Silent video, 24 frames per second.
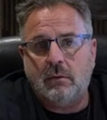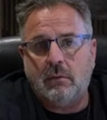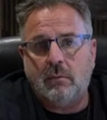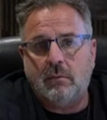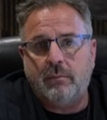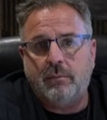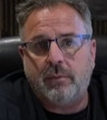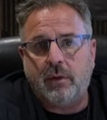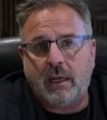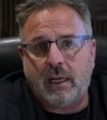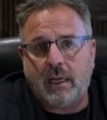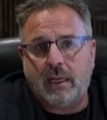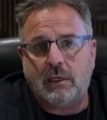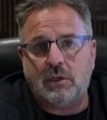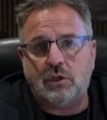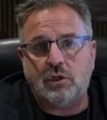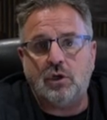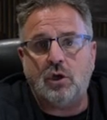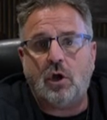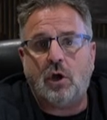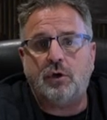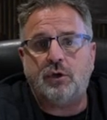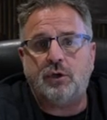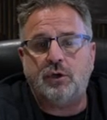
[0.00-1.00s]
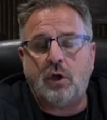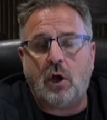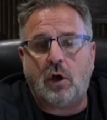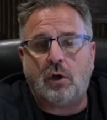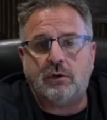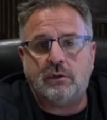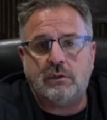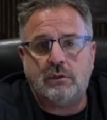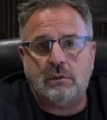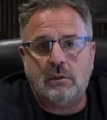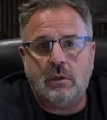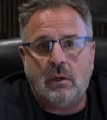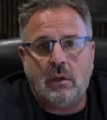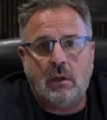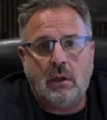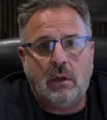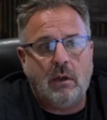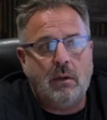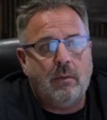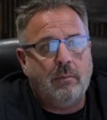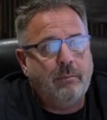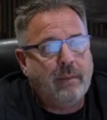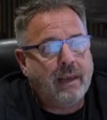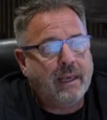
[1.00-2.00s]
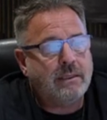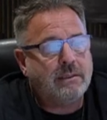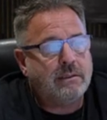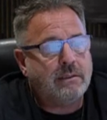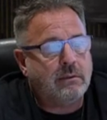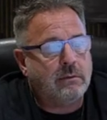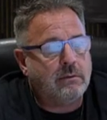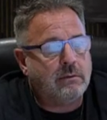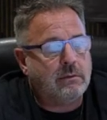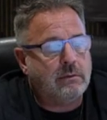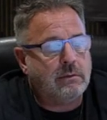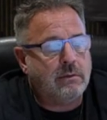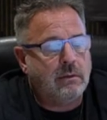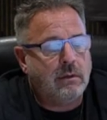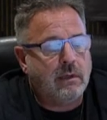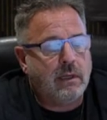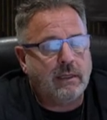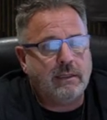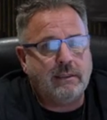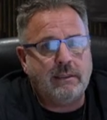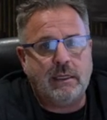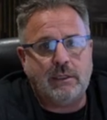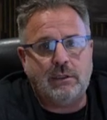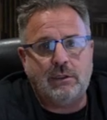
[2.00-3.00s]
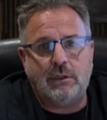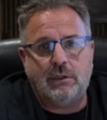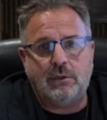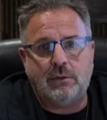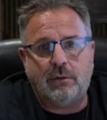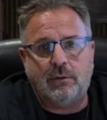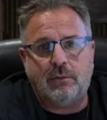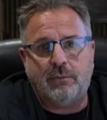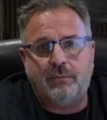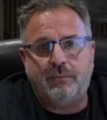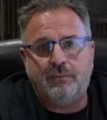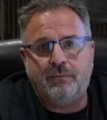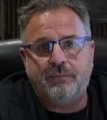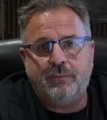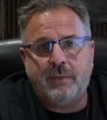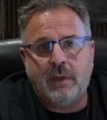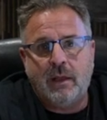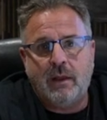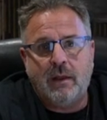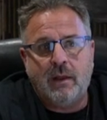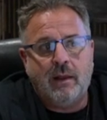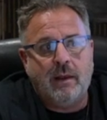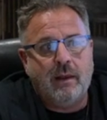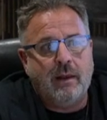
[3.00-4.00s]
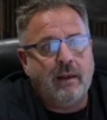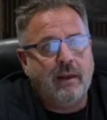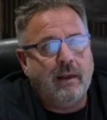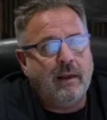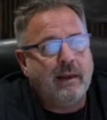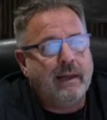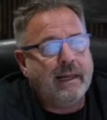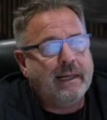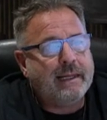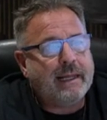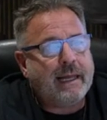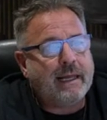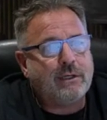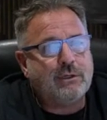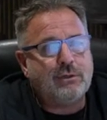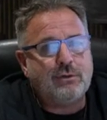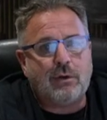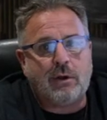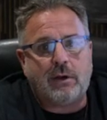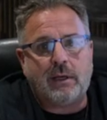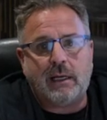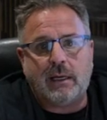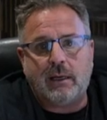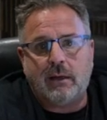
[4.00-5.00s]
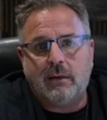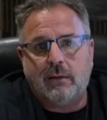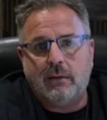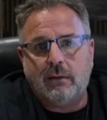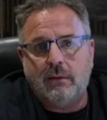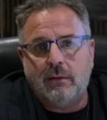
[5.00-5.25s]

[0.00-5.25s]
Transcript: per inch, not dots. Pixels are digital, electronic.